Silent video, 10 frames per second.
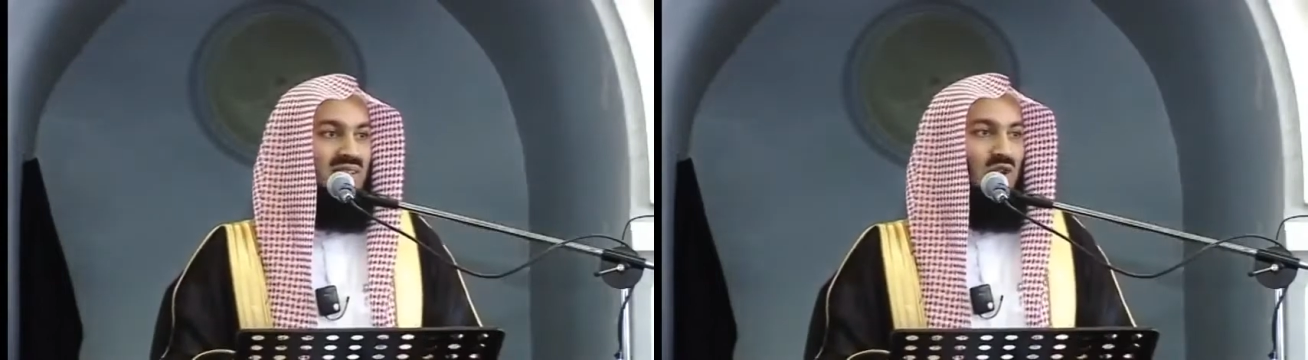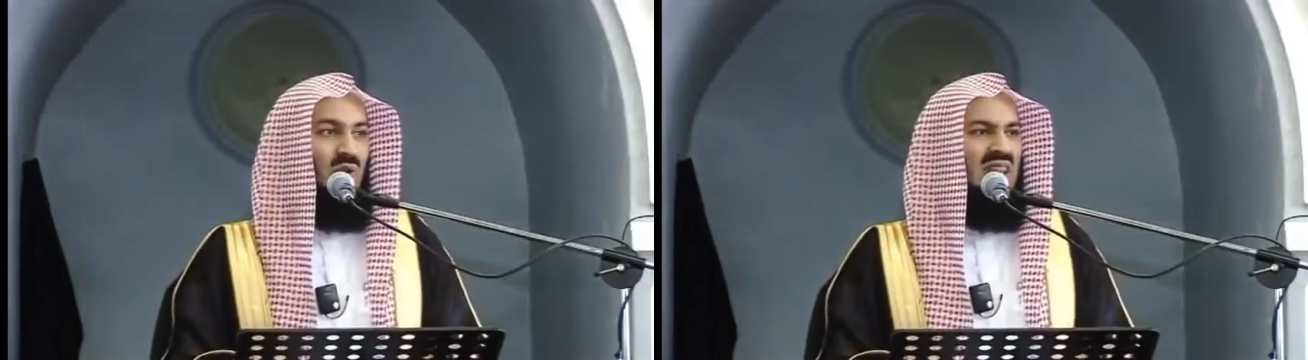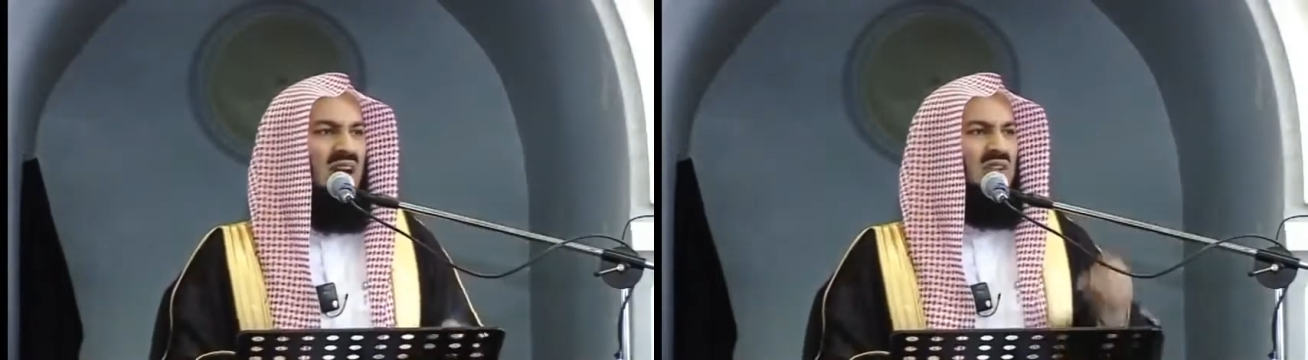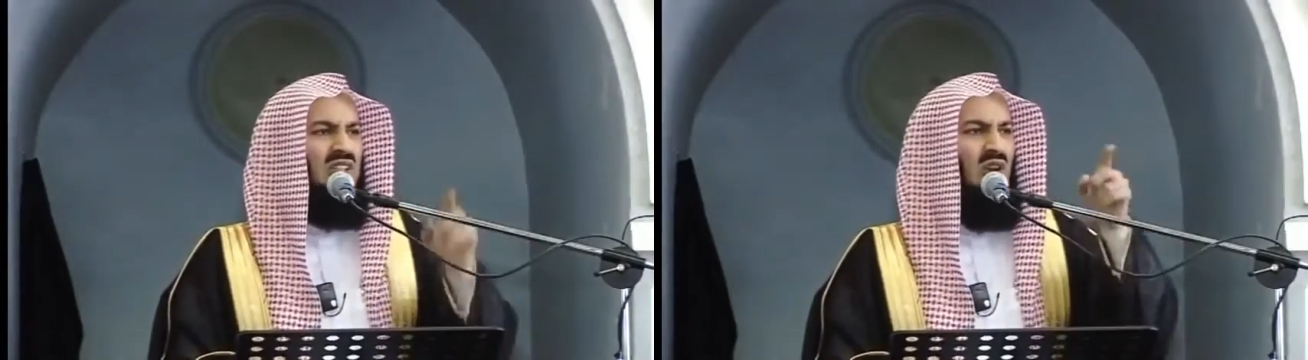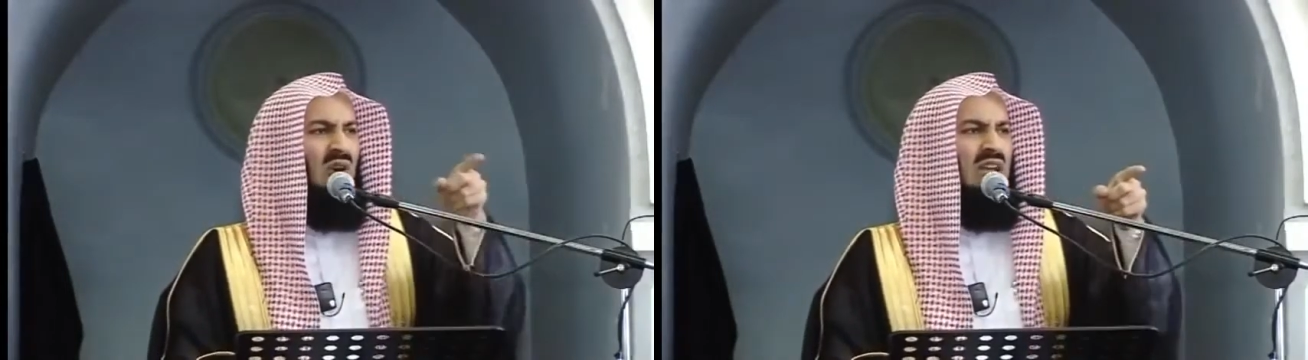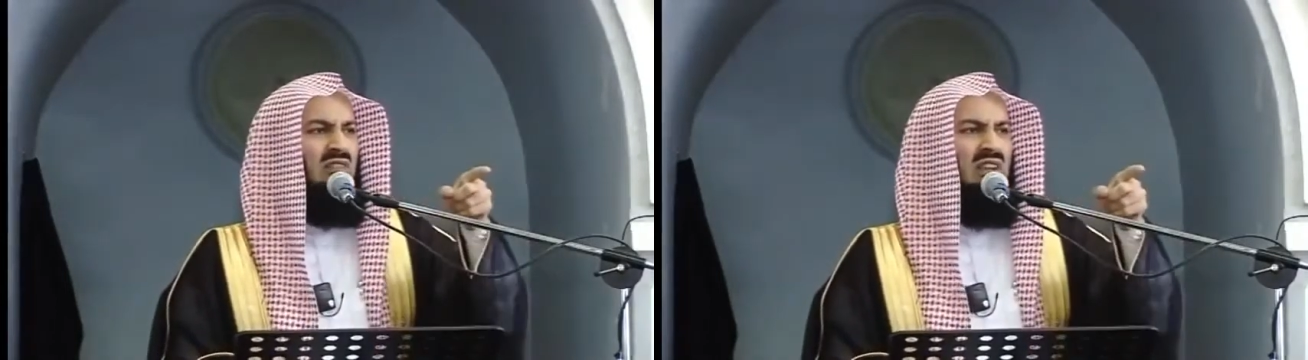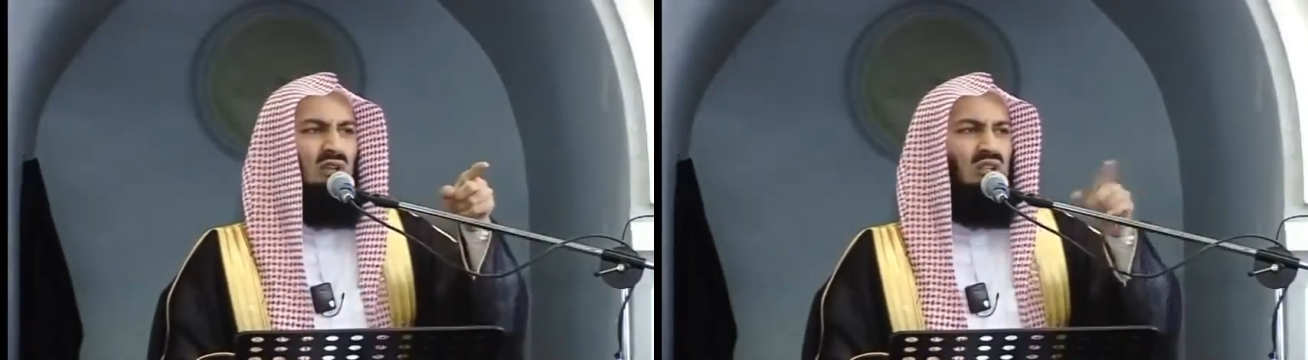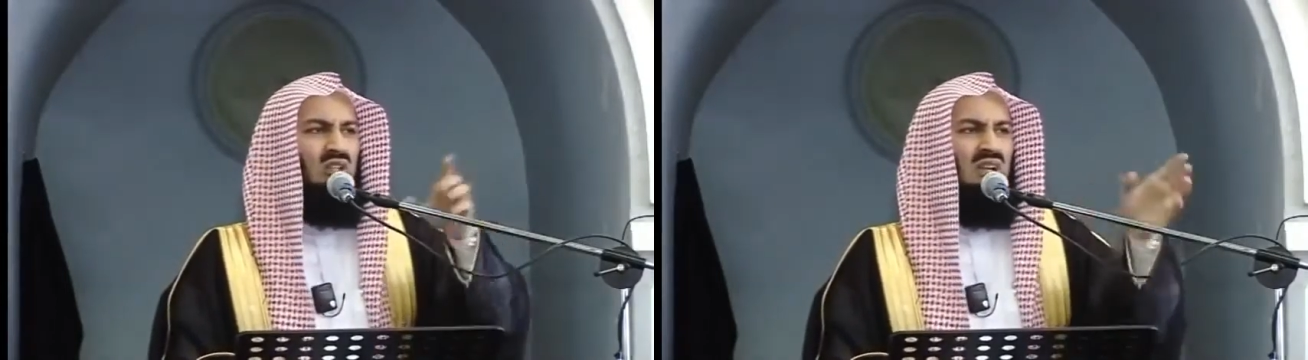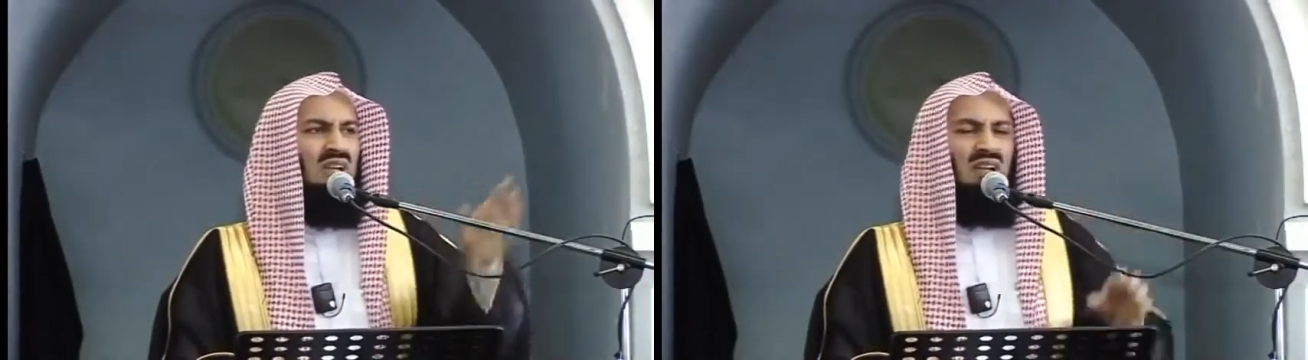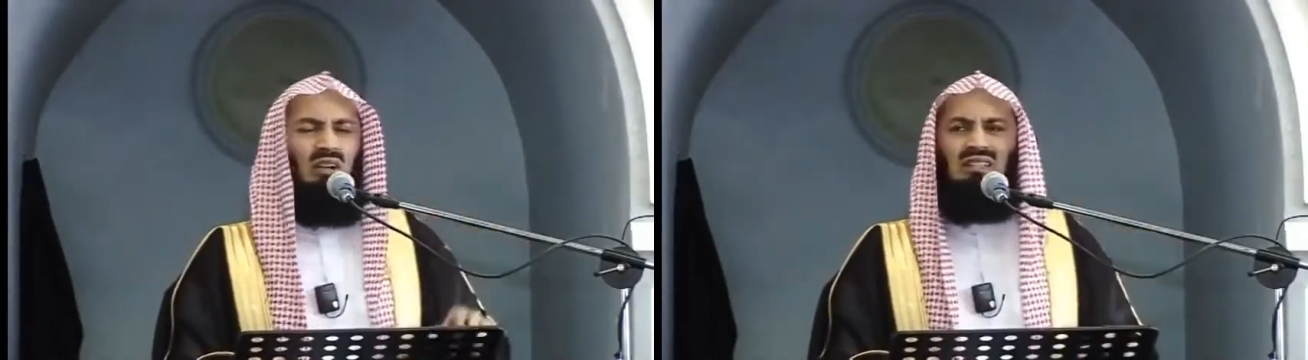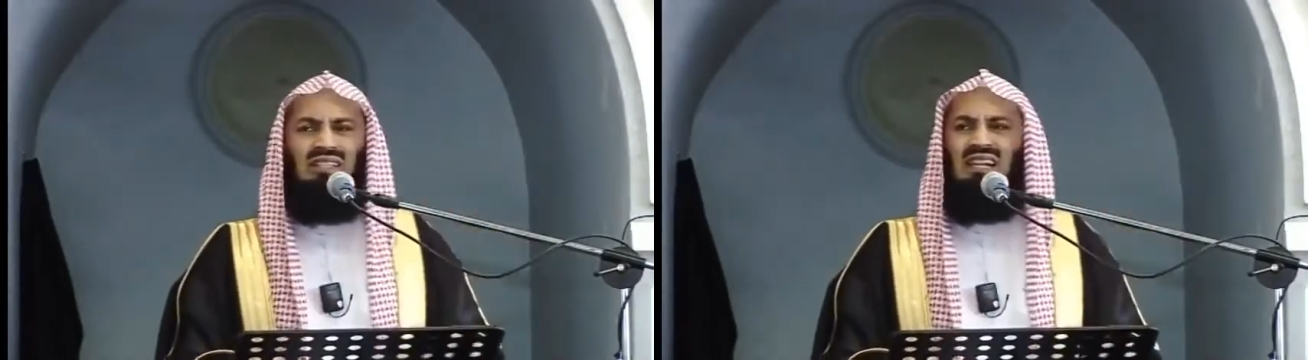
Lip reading: So without your effort, your children are not